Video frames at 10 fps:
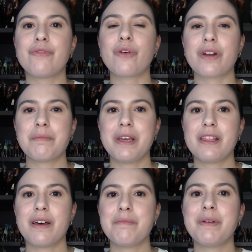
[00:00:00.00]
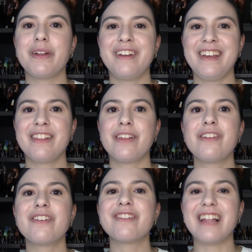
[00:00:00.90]
affording me the ability to
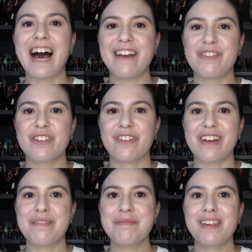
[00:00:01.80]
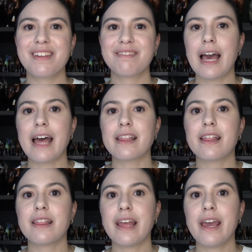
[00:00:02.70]
do live streams. As
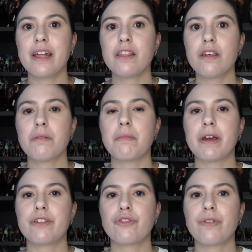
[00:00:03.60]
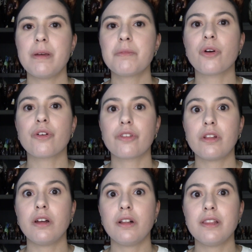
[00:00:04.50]
it stands, my streams are
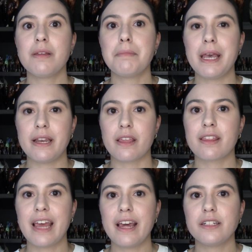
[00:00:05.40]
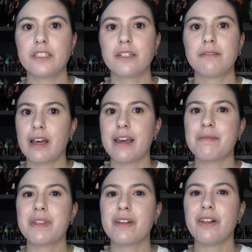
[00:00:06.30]
still in the beta stage. I
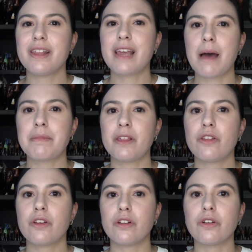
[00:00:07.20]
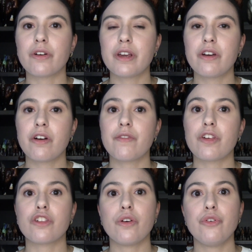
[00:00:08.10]
am still adapting to the learning curve
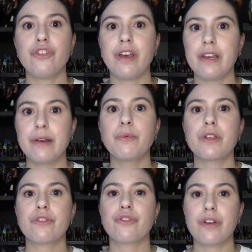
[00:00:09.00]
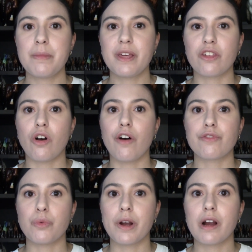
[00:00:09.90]
associated with streaming
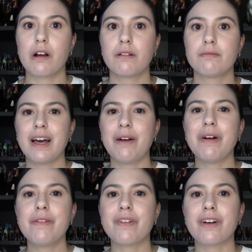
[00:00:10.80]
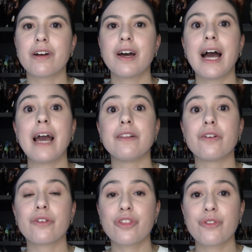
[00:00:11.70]
software. However, I
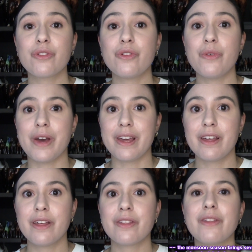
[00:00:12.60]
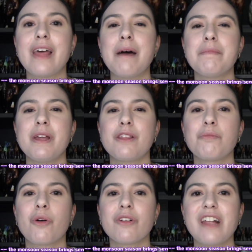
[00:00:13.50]
learned through doing, so that means
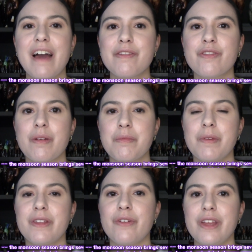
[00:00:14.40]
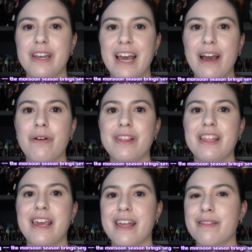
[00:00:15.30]
more live streams between now and
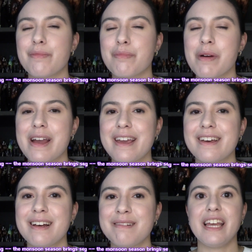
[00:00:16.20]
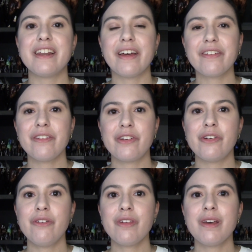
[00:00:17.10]
the end of break. In other
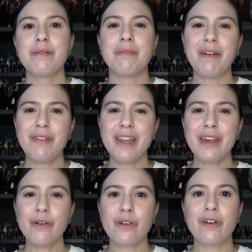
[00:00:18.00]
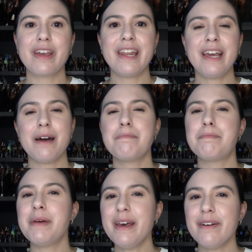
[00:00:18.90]
news, my videos are getting a
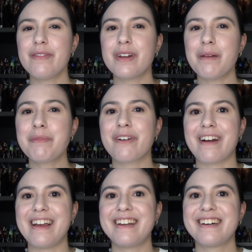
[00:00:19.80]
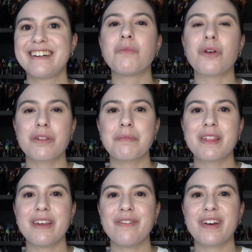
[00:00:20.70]
bit of an upgrade. More
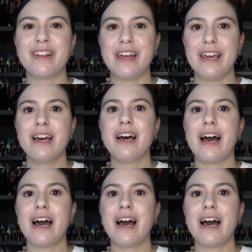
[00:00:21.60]
specifically,